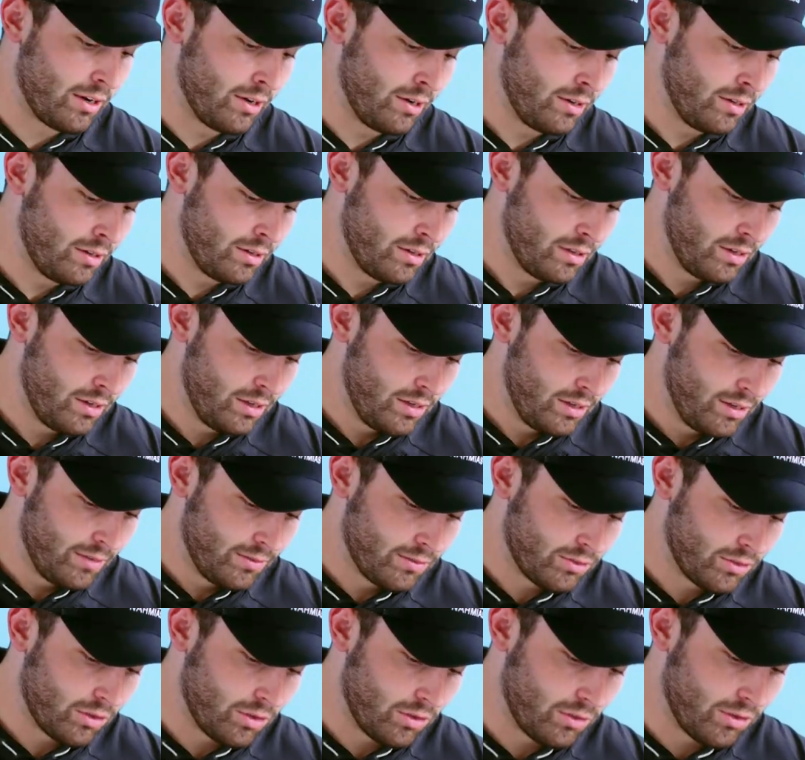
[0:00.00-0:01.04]
here.
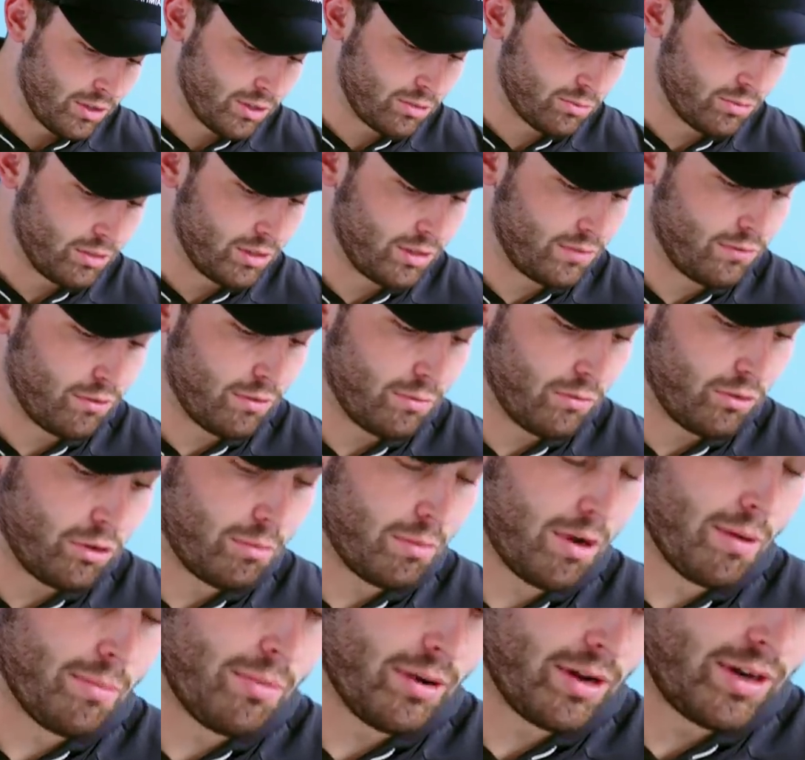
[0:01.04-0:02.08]
So this one's from one of
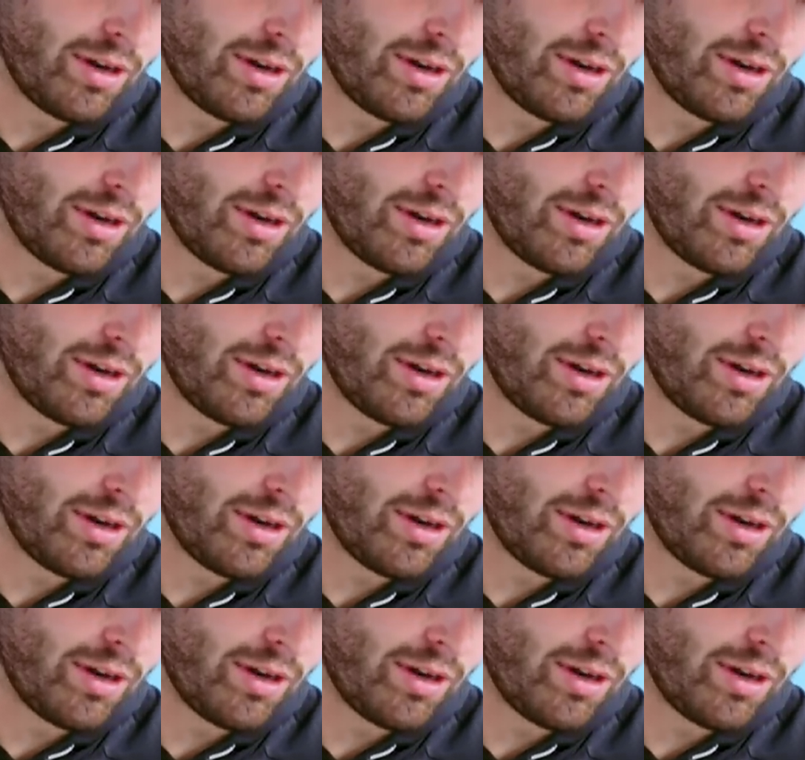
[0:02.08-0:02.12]
my